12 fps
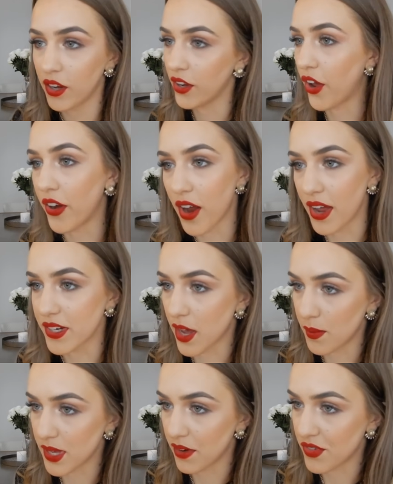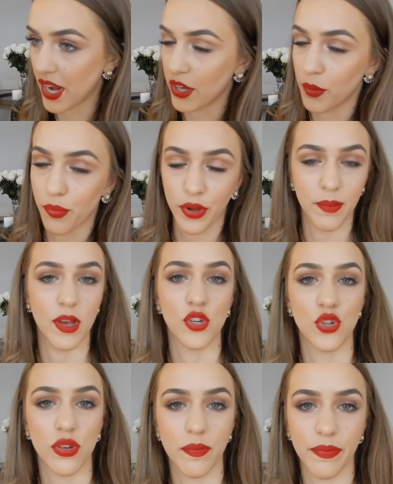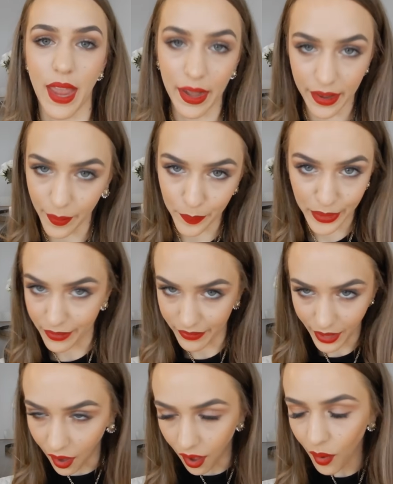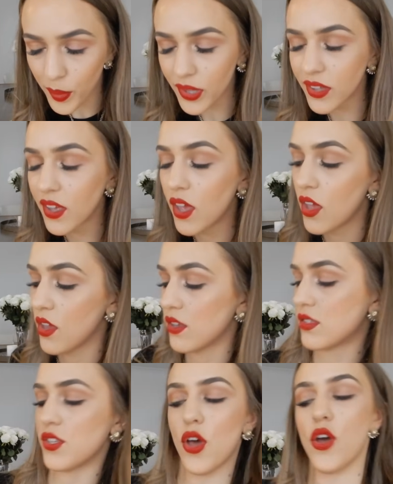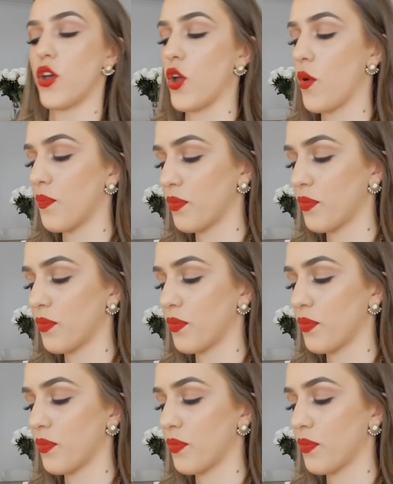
you know, 9 times out of 10 you pretty much end up giving up. So